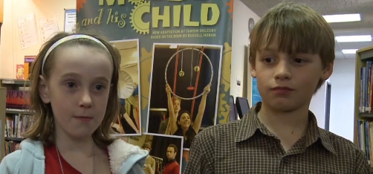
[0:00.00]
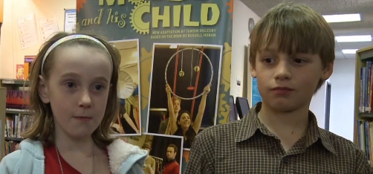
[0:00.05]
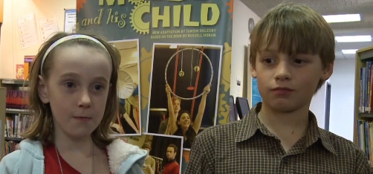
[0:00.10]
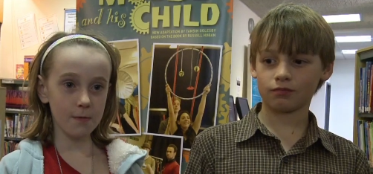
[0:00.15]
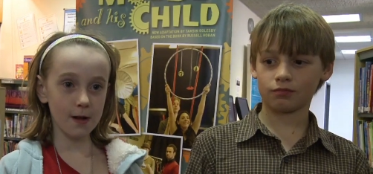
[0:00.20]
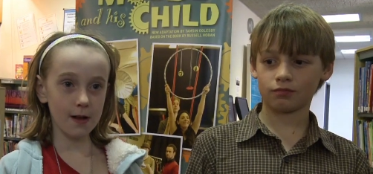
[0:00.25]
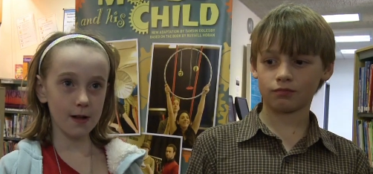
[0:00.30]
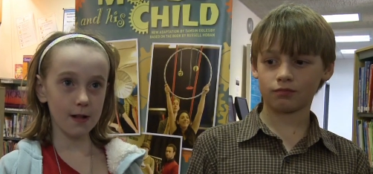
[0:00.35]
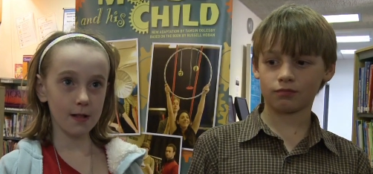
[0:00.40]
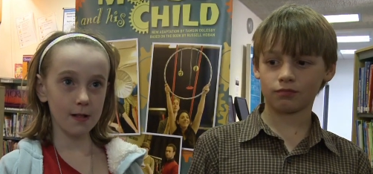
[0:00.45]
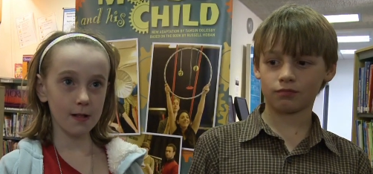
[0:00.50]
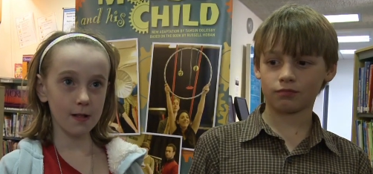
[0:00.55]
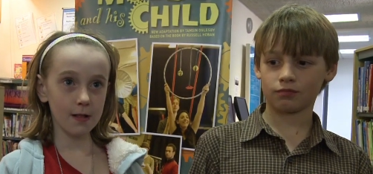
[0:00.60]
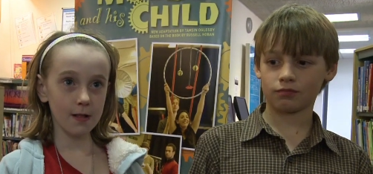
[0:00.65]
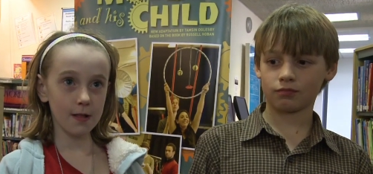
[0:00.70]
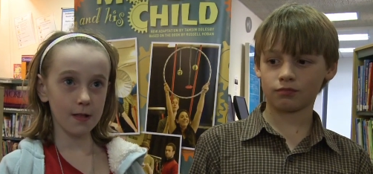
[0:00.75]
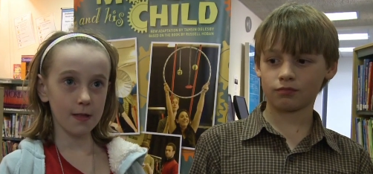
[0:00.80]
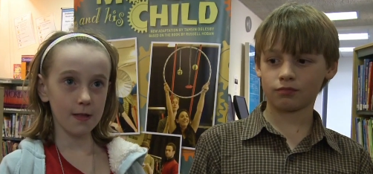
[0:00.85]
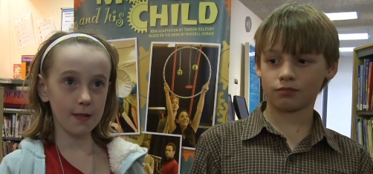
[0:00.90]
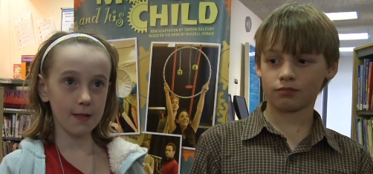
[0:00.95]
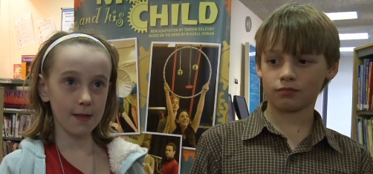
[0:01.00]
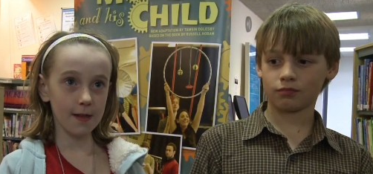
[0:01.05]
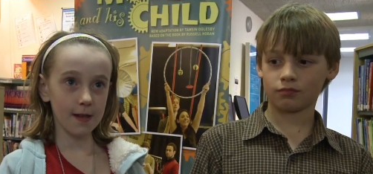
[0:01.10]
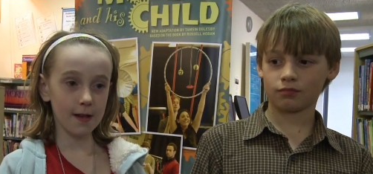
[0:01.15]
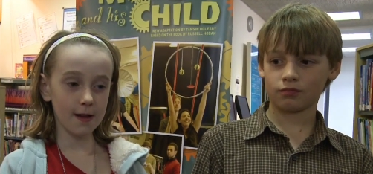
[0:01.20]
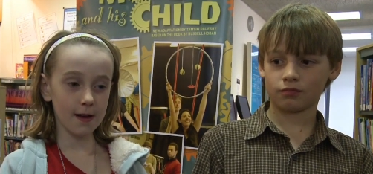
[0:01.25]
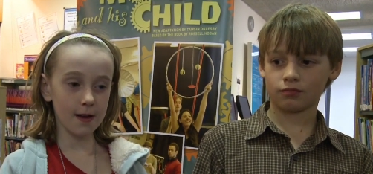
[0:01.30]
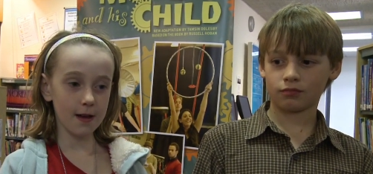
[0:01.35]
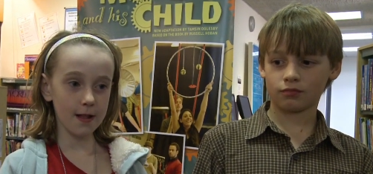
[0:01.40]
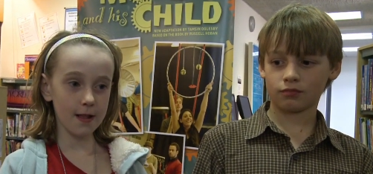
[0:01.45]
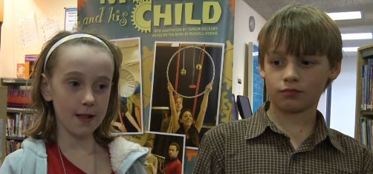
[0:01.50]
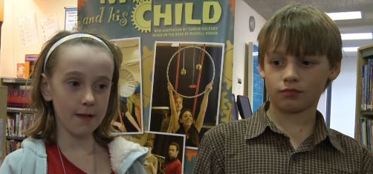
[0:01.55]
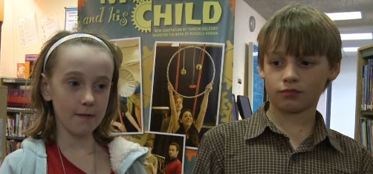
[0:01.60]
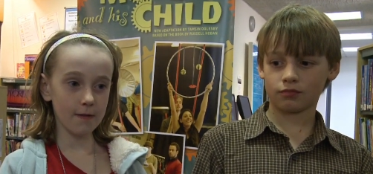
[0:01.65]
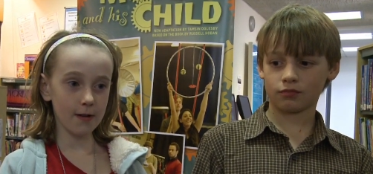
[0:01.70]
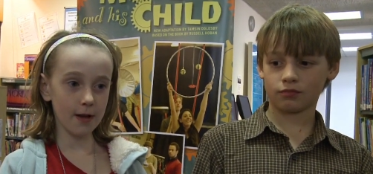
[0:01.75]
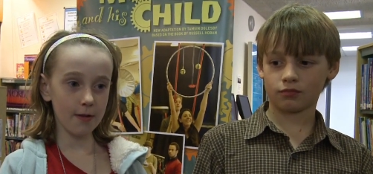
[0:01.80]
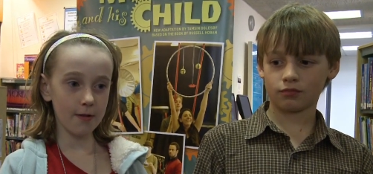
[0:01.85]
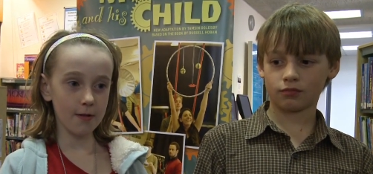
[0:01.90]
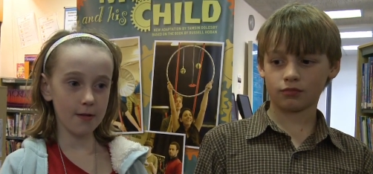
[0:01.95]
Speaker 1: Well, they kind of
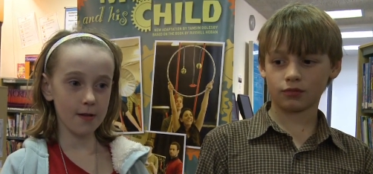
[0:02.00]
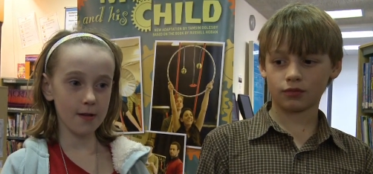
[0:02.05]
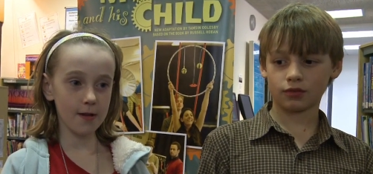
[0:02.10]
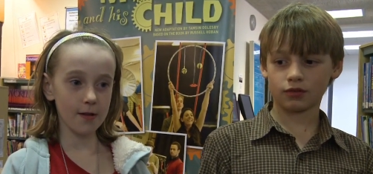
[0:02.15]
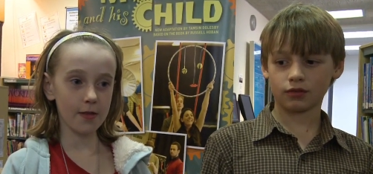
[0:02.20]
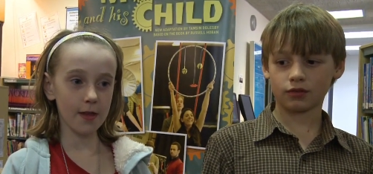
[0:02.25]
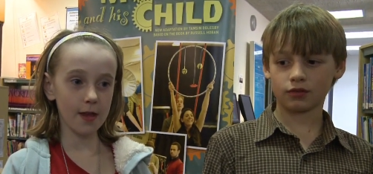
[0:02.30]
go into